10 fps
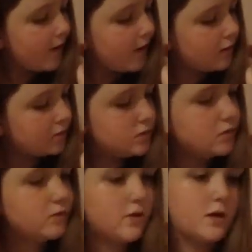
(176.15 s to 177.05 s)
I was doing it
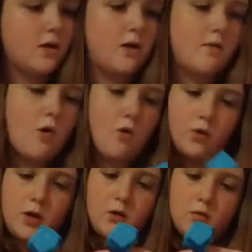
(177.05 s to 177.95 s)
right there and I'm holding
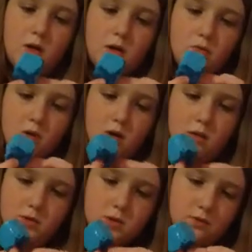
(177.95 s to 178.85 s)
it right where I was
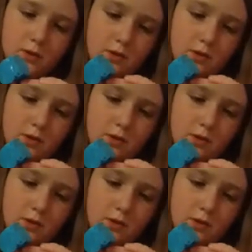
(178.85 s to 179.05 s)
doing it.